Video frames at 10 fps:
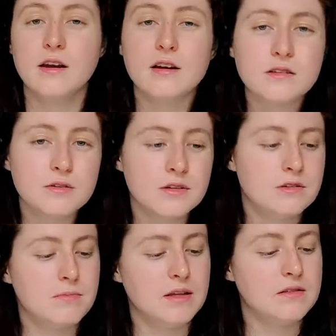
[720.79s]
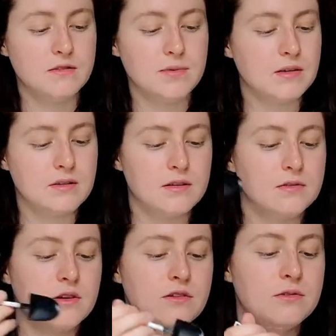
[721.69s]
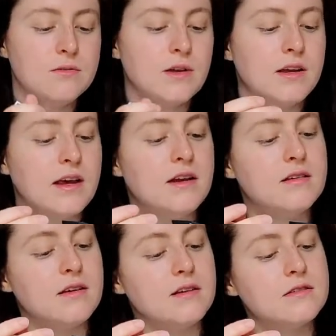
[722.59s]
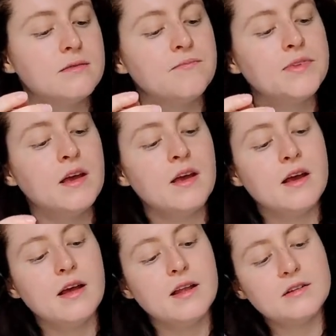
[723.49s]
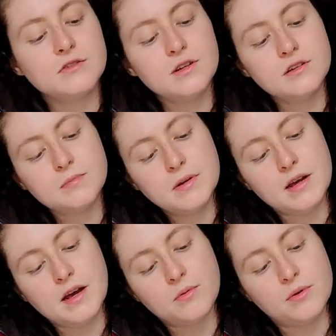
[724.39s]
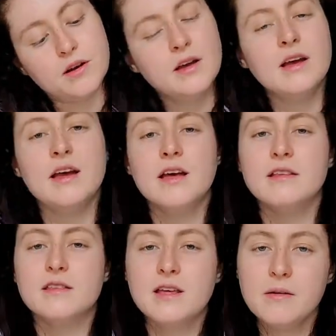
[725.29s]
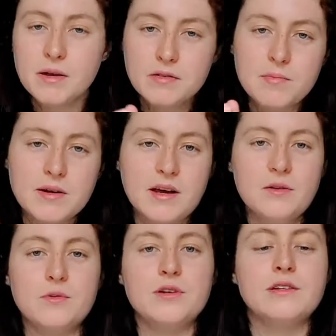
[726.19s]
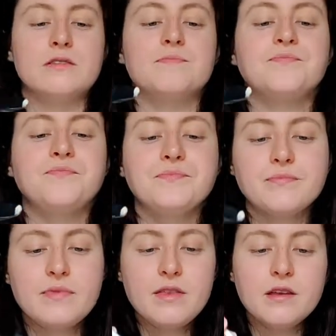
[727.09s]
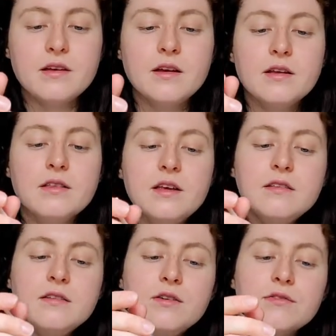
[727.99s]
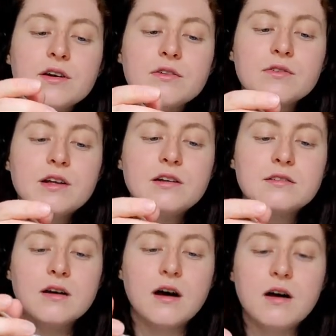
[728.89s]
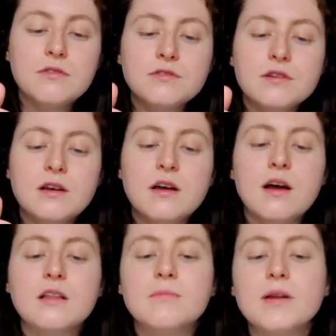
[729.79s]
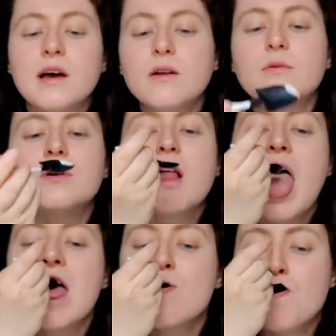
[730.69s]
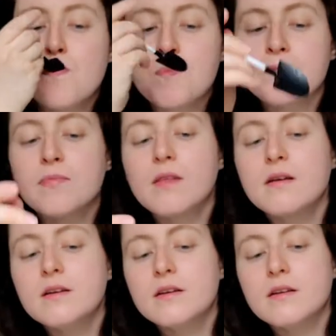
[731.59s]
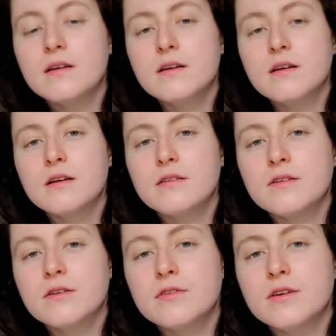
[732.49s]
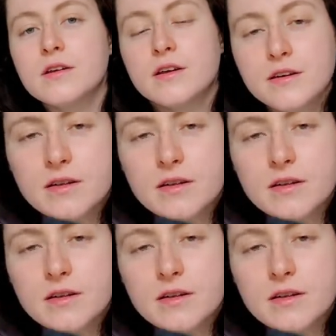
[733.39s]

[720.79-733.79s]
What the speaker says: not too expensive, because like those ice creams were like 80 cents. And let's try this banana one. The thing about the banana one is these two have gone really soft, and the banana one, I don't know if you can hear